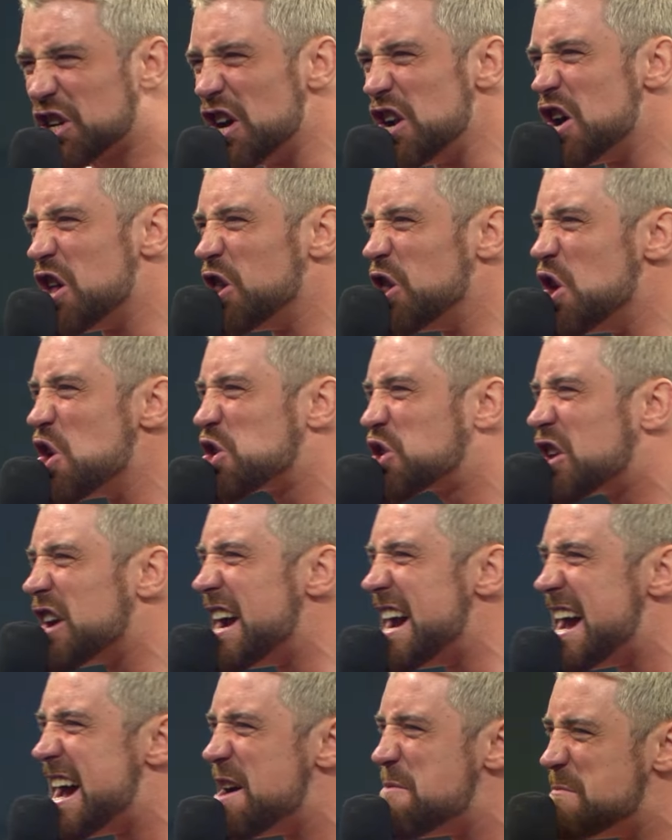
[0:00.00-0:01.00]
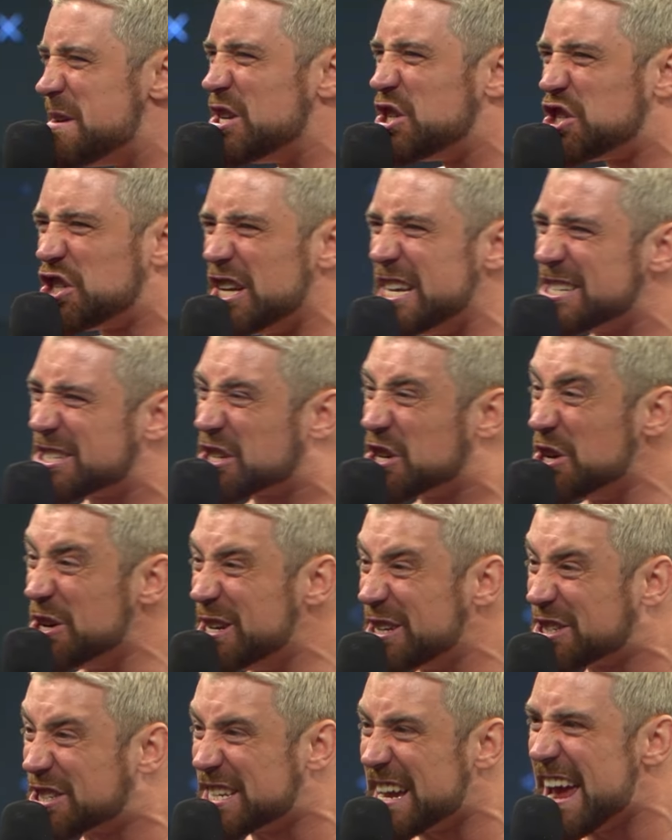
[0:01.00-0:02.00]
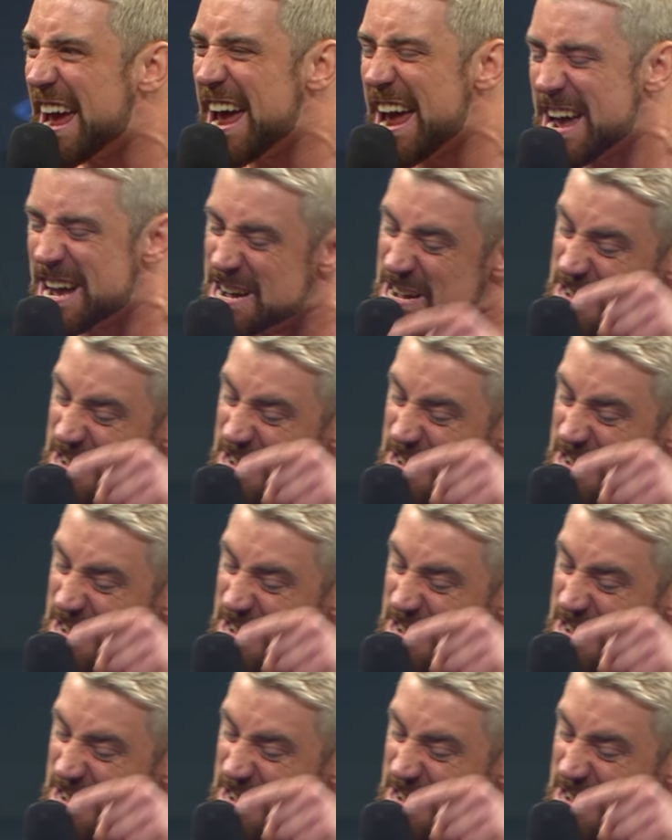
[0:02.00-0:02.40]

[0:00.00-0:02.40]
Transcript: going to look at him and she's going to say,